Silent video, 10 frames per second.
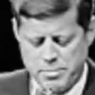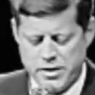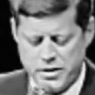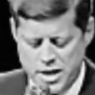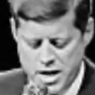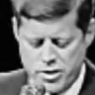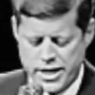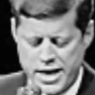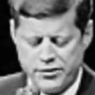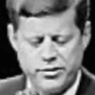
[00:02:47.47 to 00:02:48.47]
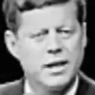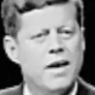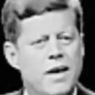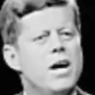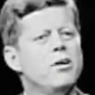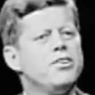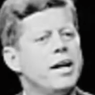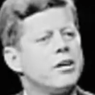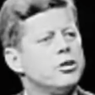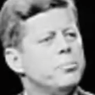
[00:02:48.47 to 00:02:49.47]
but they are against it, and they're
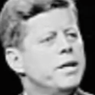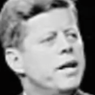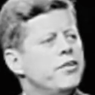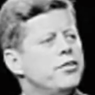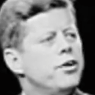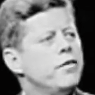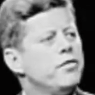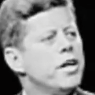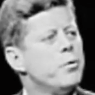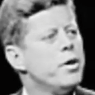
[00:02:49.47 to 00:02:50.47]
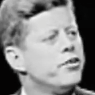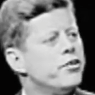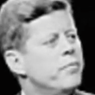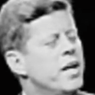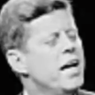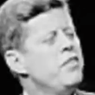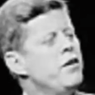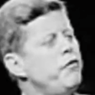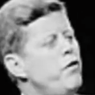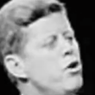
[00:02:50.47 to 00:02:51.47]
entitled to be against it if they wish. In
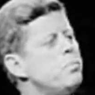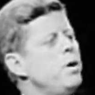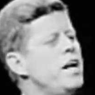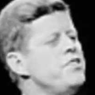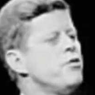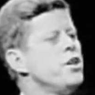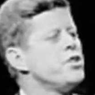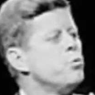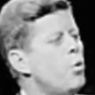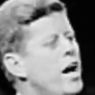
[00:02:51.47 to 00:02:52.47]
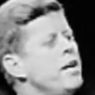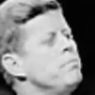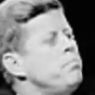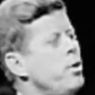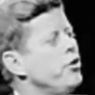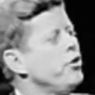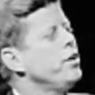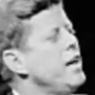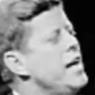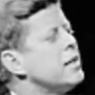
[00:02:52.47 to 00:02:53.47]
the first place, there isn't one
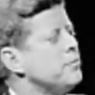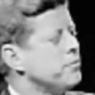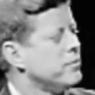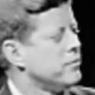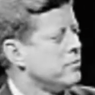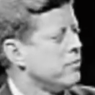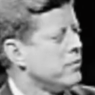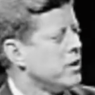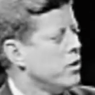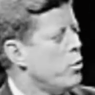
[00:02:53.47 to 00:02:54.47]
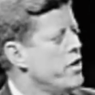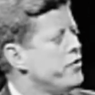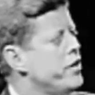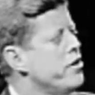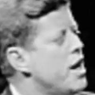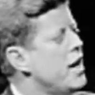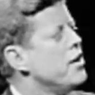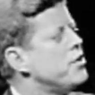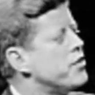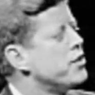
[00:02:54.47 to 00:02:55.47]
person here who isn't
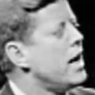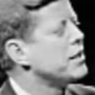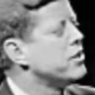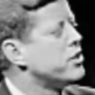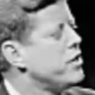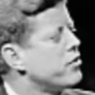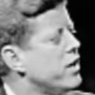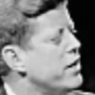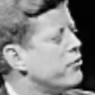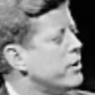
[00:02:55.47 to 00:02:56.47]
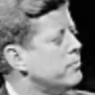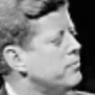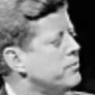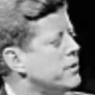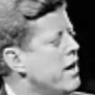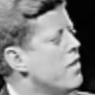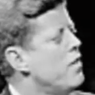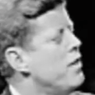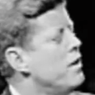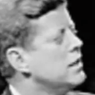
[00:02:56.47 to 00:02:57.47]
indebted to the doctors of this country.
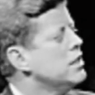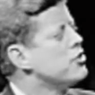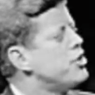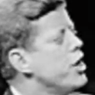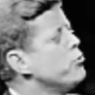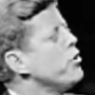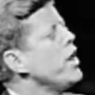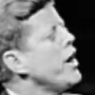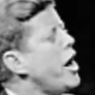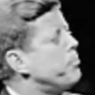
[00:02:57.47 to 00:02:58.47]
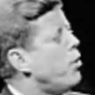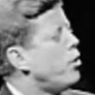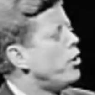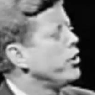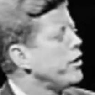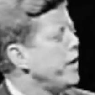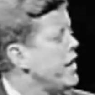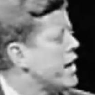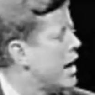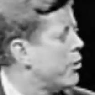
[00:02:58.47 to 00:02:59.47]
Children are not born on an
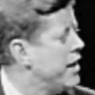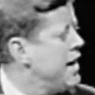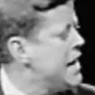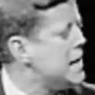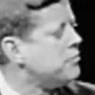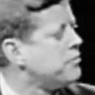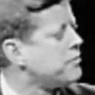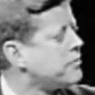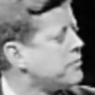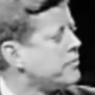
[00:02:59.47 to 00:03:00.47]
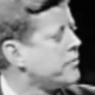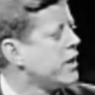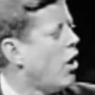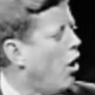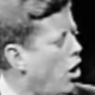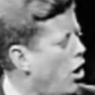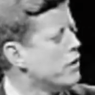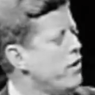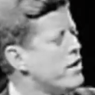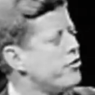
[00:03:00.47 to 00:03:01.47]
eight-hour day. All of